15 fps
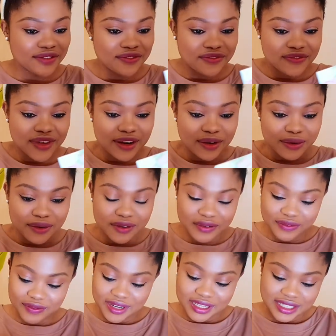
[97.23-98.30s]
fell
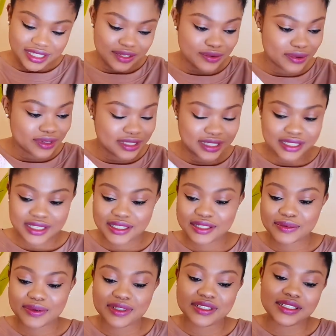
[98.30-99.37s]
off. Let's see what's
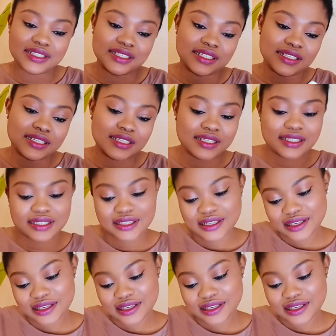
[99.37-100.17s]
this.